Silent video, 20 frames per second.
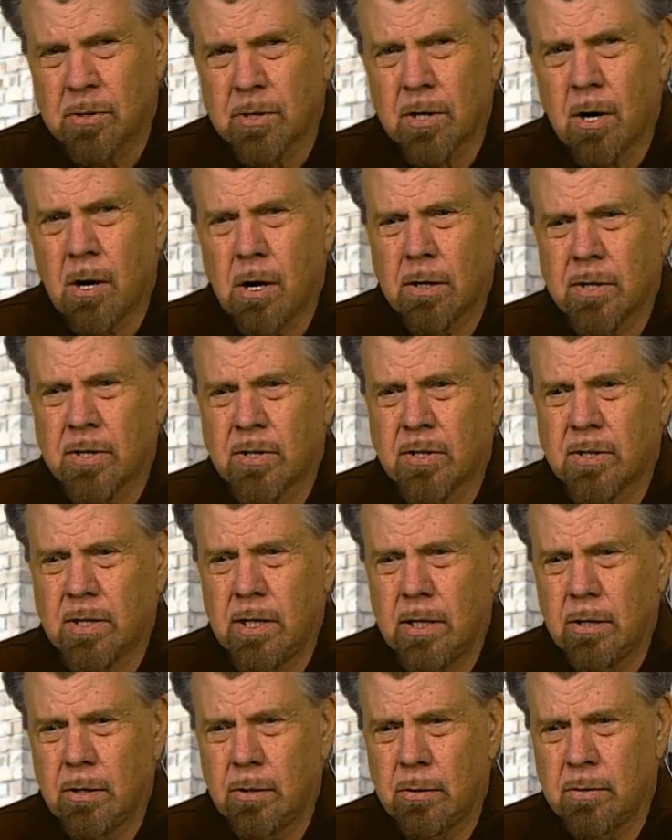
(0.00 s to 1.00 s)

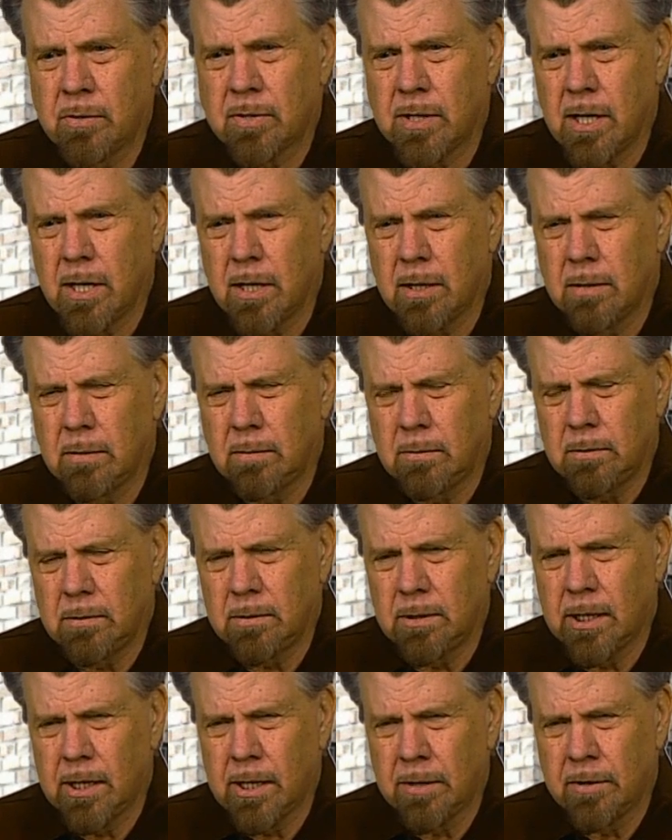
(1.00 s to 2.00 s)
Augustine who said,
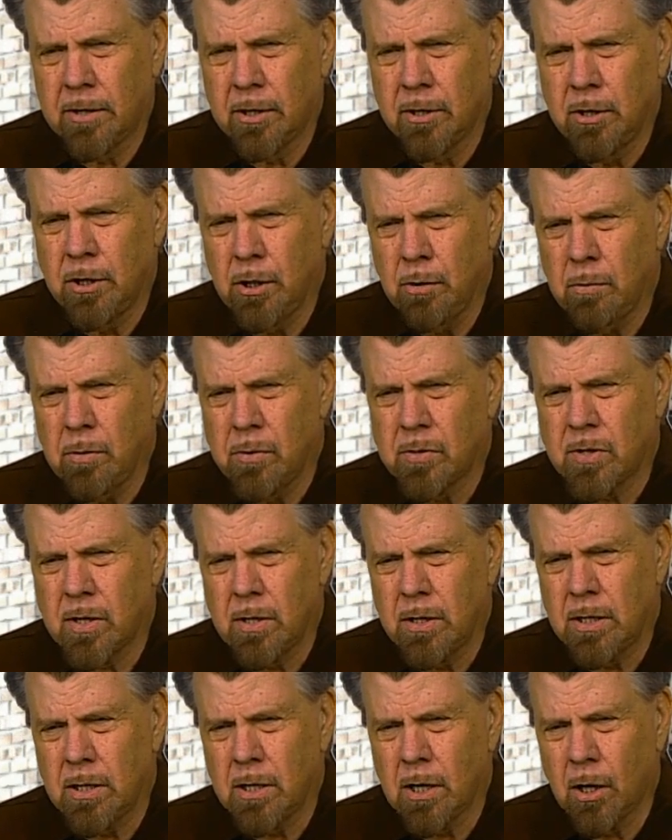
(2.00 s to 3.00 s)
the new is
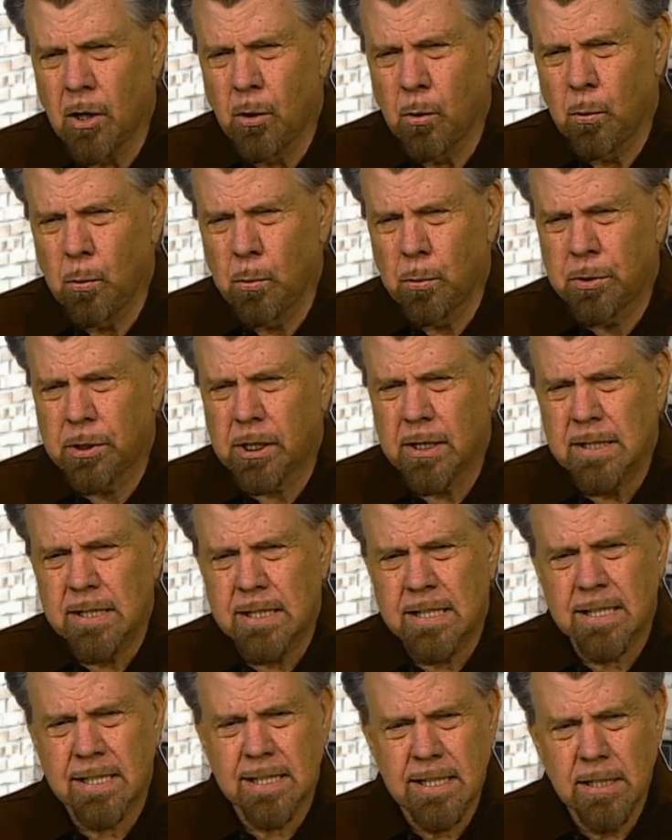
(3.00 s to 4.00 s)
in the old
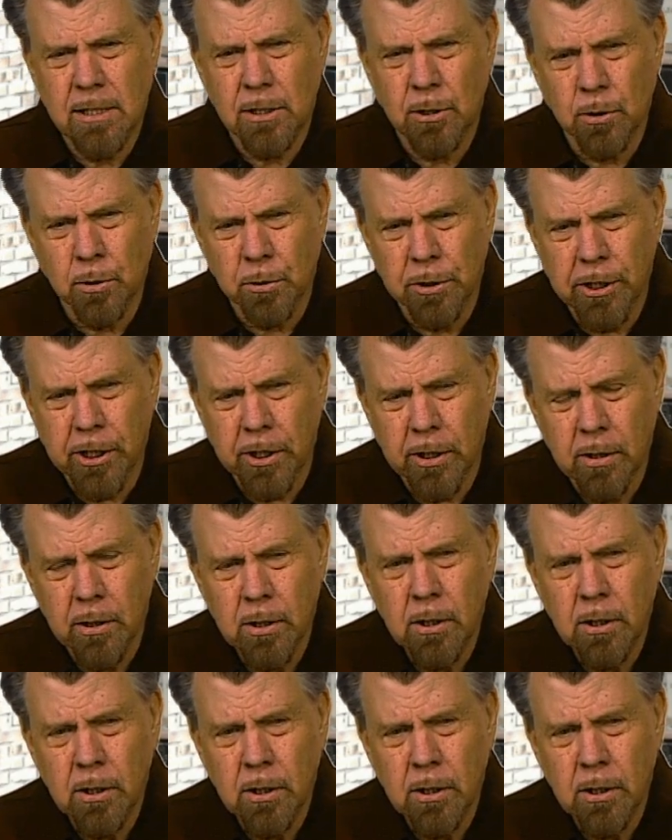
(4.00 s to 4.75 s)
concealed,